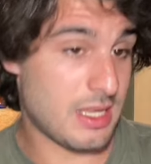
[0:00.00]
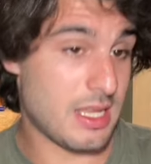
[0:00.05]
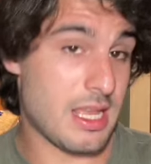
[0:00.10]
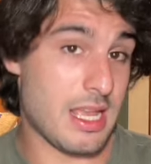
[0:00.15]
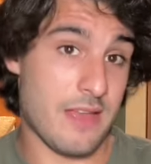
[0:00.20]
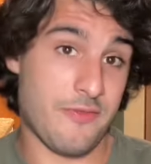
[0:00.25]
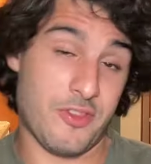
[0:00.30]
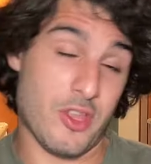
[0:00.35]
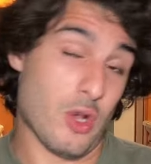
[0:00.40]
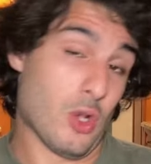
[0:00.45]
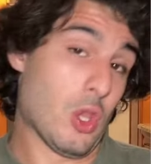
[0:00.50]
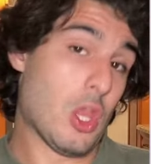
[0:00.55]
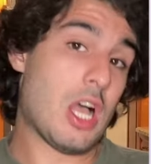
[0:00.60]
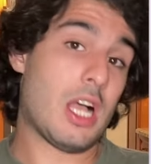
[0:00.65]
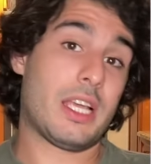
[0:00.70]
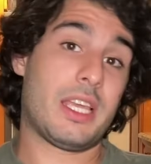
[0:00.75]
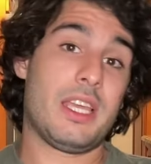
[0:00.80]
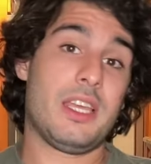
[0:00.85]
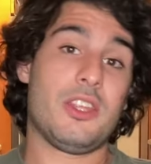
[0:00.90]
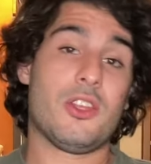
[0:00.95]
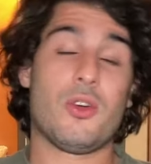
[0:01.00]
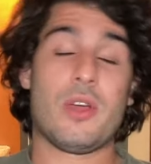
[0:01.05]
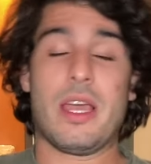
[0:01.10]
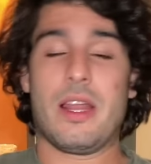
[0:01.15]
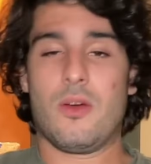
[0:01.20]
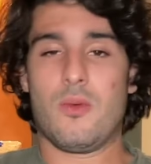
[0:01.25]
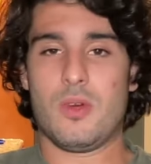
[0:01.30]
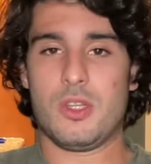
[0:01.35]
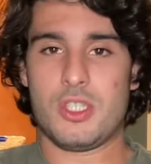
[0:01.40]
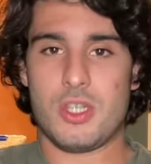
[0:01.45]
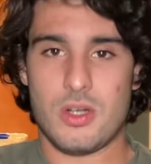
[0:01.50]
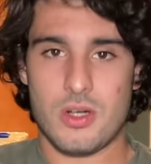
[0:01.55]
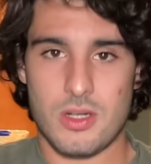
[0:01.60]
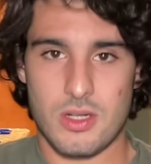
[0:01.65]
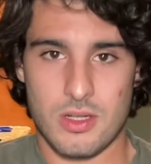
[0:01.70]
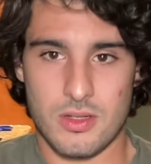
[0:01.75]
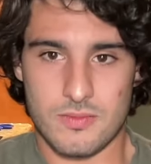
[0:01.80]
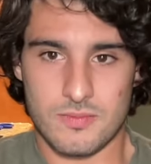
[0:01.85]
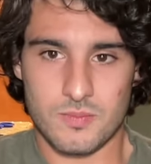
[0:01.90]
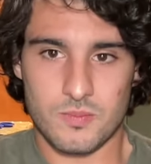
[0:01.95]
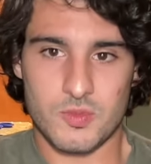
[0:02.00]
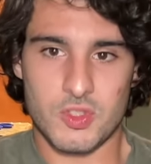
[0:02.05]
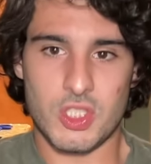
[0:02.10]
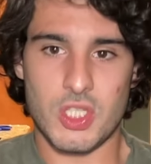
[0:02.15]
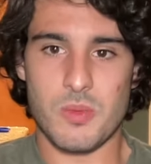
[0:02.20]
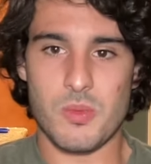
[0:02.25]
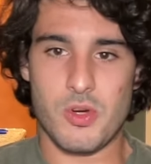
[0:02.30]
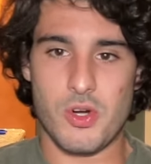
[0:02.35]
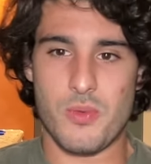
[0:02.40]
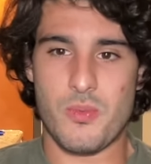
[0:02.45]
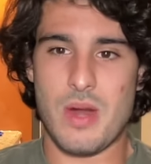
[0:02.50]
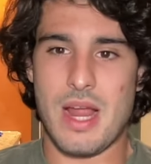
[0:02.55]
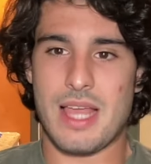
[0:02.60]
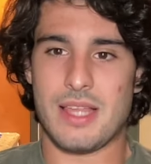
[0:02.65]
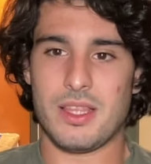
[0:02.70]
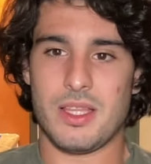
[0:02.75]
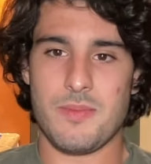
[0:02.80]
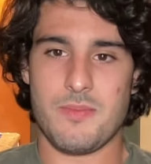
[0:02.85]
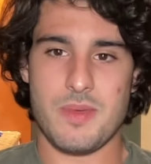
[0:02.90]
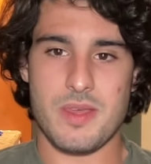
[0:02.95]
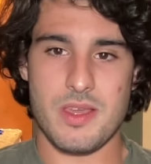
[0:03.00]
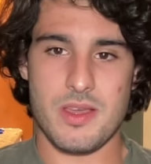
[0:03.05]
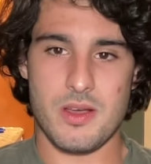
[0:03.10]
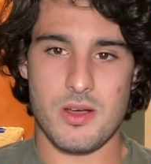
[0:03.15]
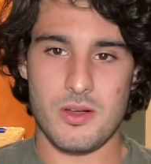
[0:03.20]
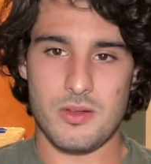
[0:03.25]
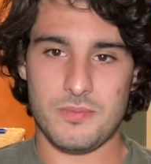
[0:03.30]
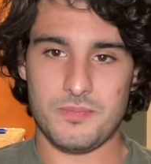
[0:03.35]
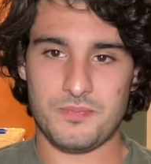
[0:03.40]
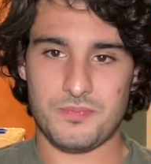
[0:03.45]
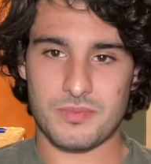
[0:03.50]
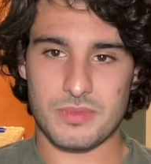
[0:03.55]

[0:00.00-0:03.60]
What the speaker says: if they're lucky, they'll get a return similar to Bradley Beal.